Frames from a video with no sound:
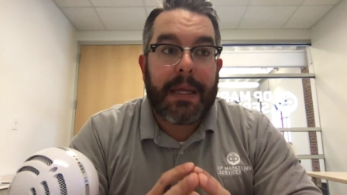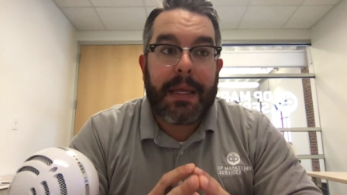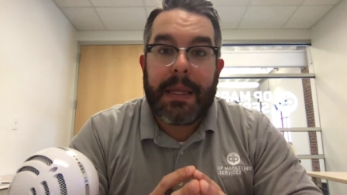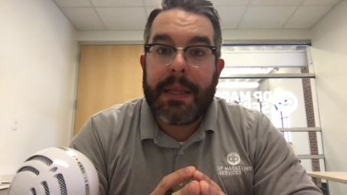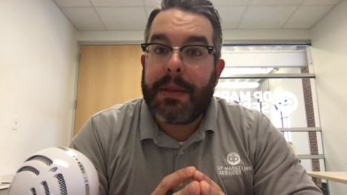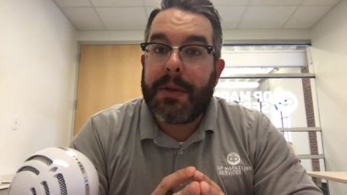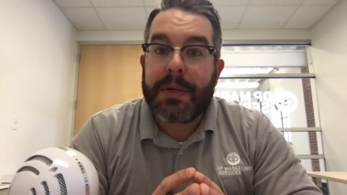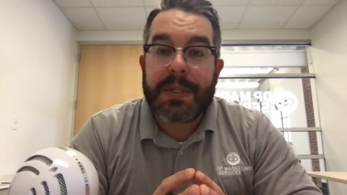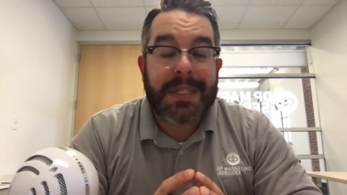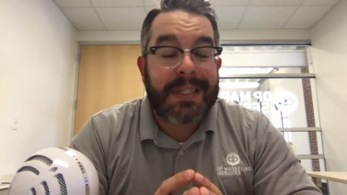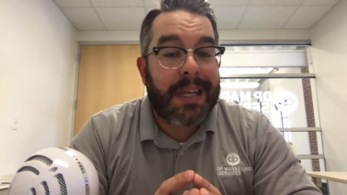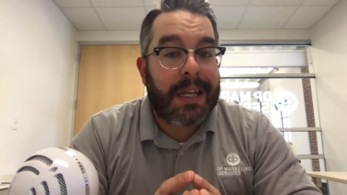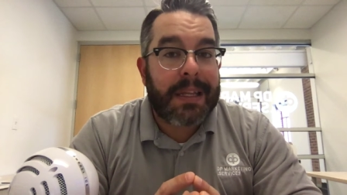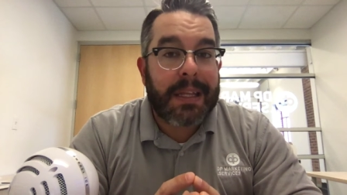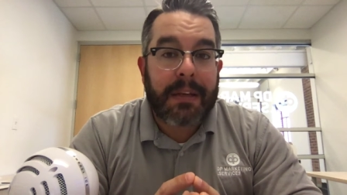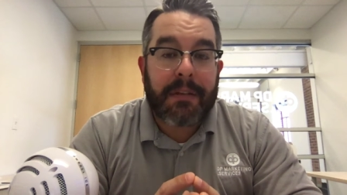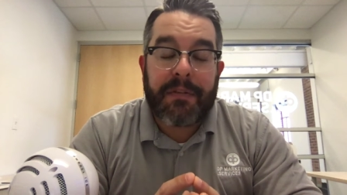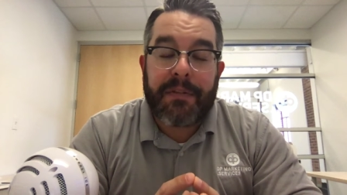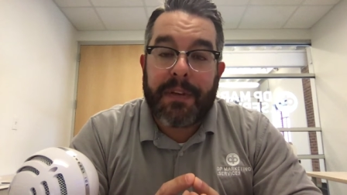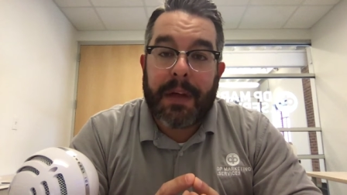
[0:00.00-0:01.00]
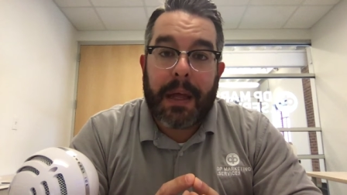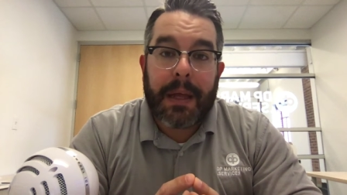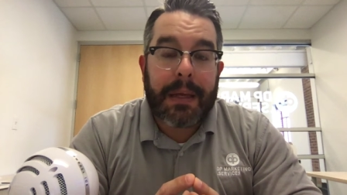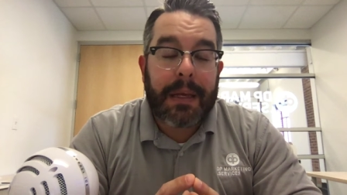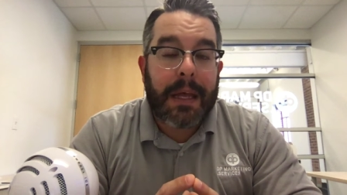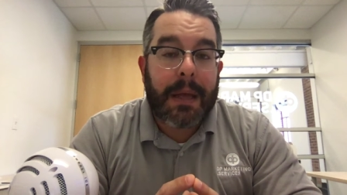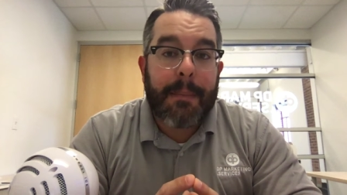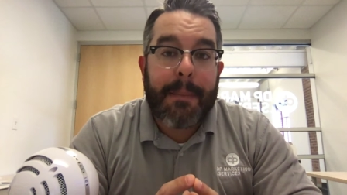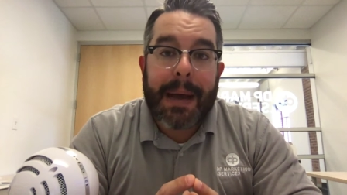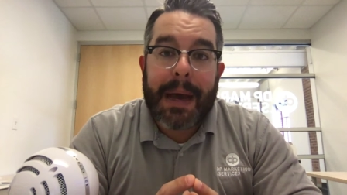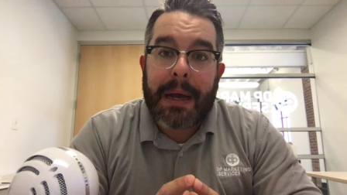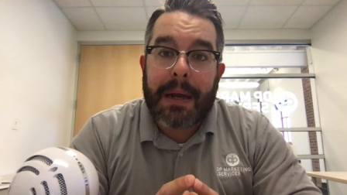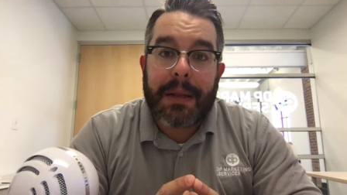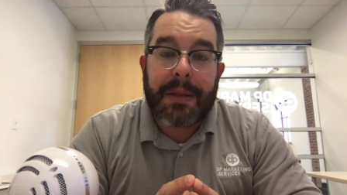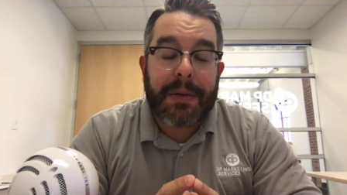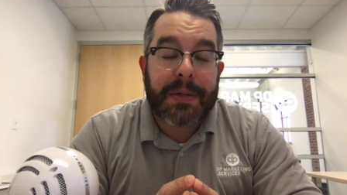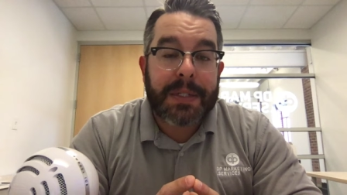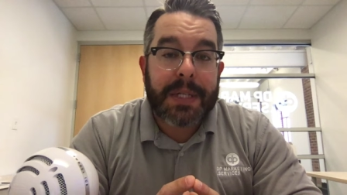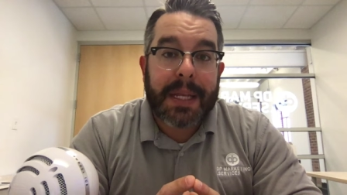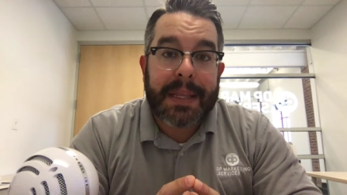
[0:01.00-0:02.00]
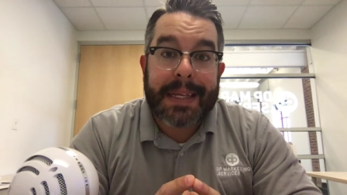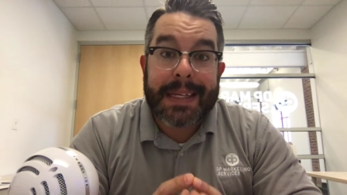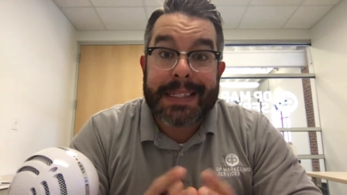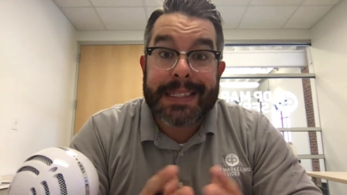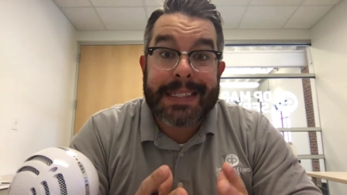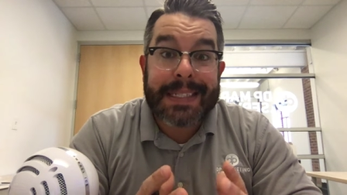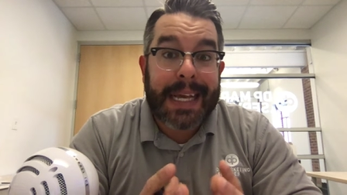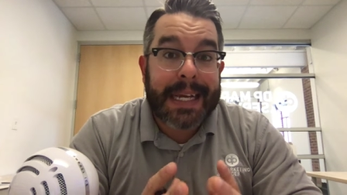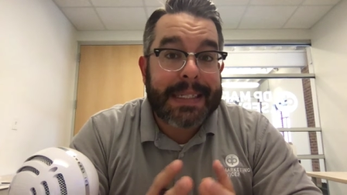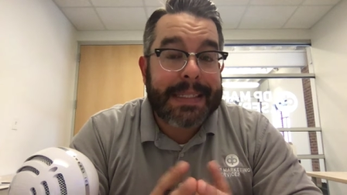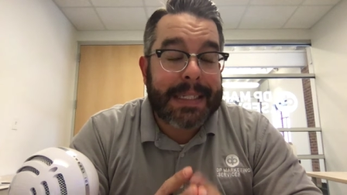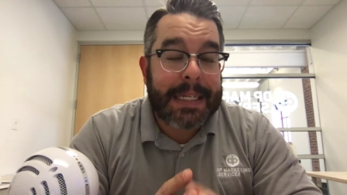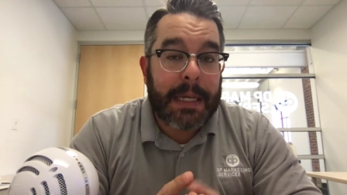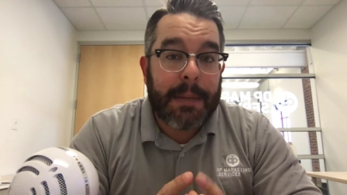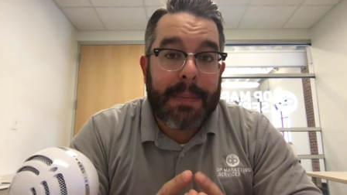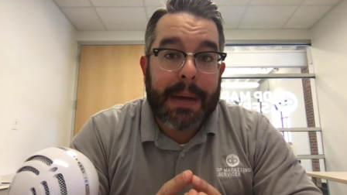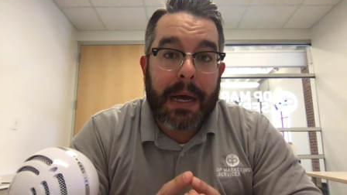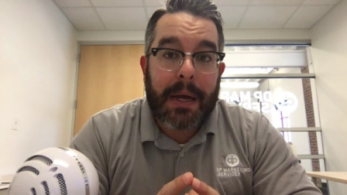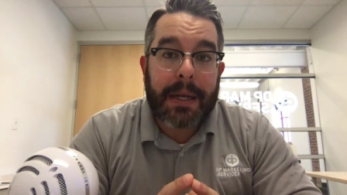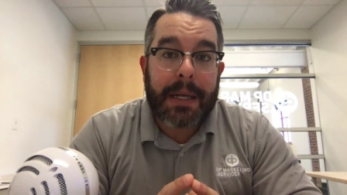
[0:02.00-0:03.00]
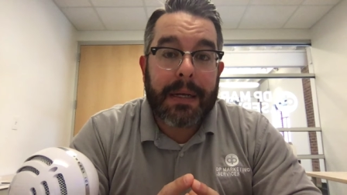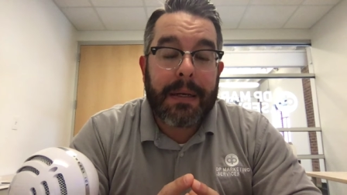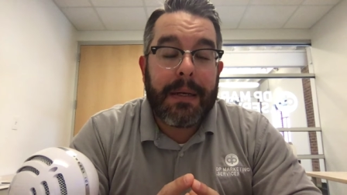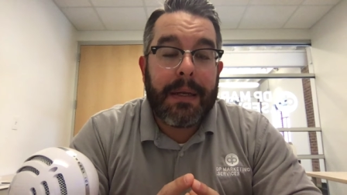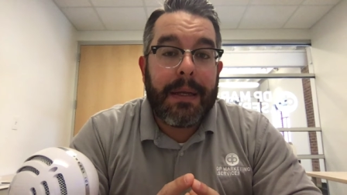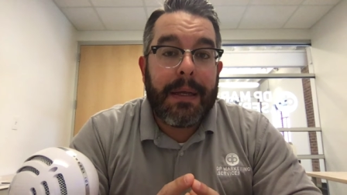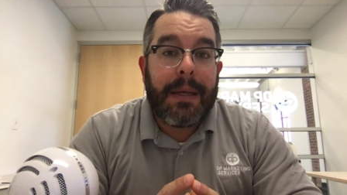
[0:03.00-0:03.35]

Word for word: there's nothing fun about it. There's nothing sexy about it.